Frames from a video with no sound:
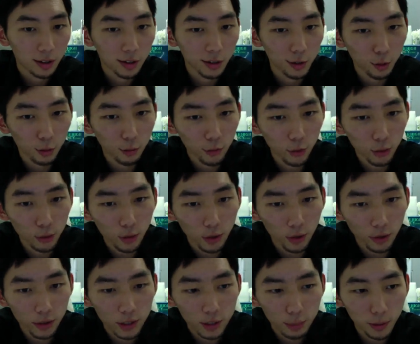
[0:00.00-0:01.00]
no food
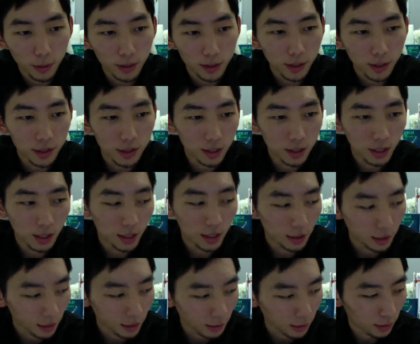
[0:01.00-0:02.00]
on this person's
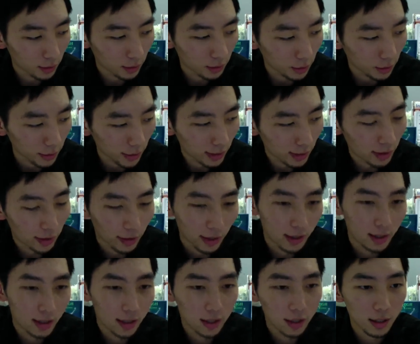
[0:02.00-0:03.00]
skin. Or like,
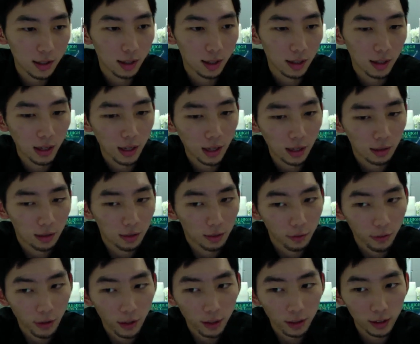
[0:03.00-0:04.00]
there's
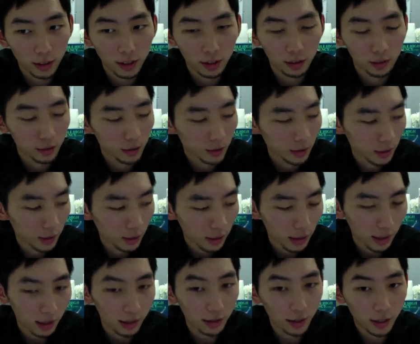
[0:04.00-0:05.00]
very little.
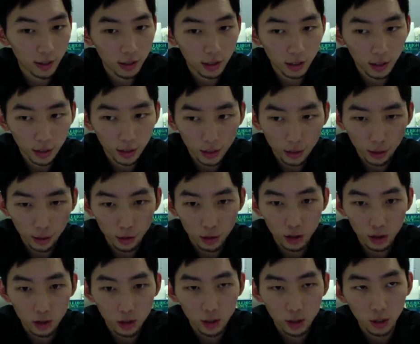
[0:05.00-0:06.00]
And then you can
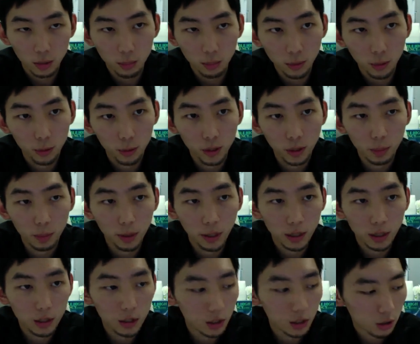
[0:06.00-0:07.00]
use your
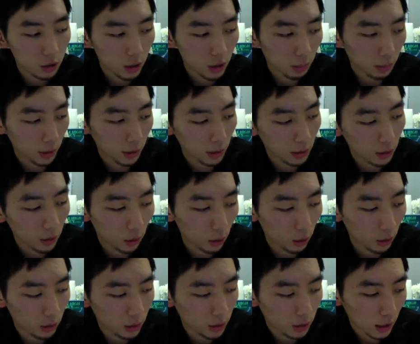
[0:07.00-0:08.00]
pro-Demodex treatment
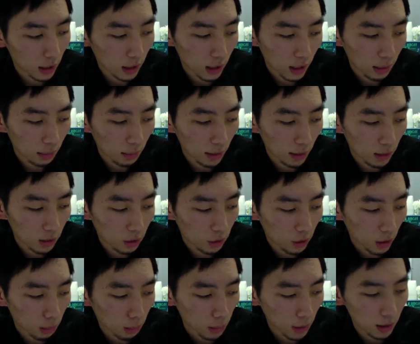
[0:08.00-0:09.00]
or skin Demodex
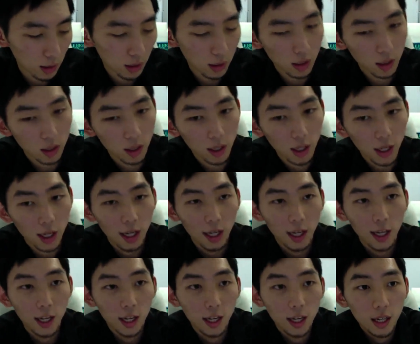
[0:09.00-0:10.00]
treatment
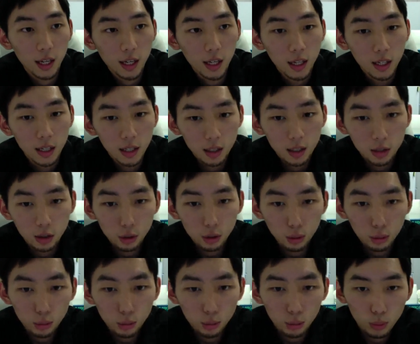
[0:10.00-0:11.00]

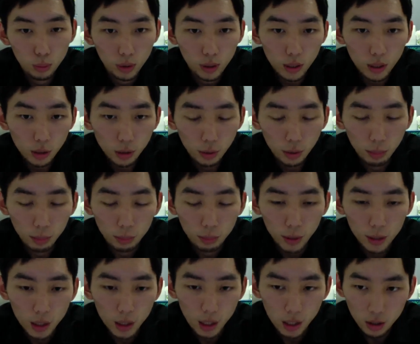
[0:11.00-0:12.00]
to kill them,
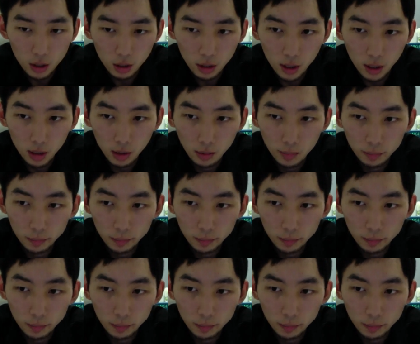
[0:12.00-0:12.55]
essentially.